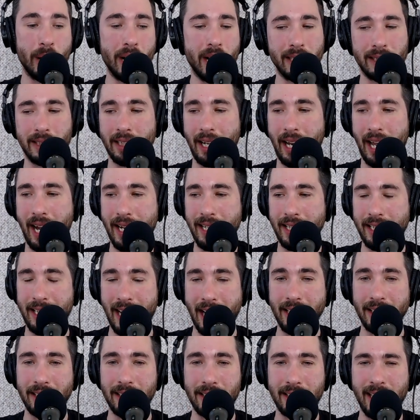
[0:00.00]
personal oh, yeah.
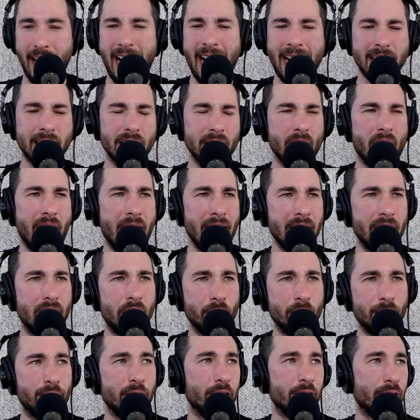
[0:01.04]
identity. I, you know,
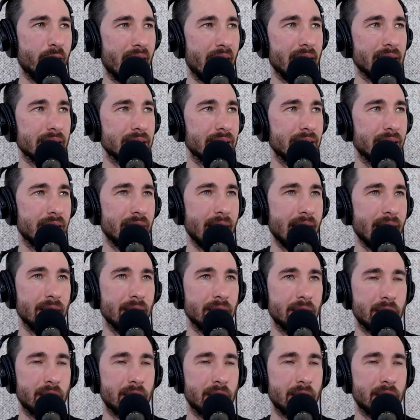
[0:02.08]
I love the fact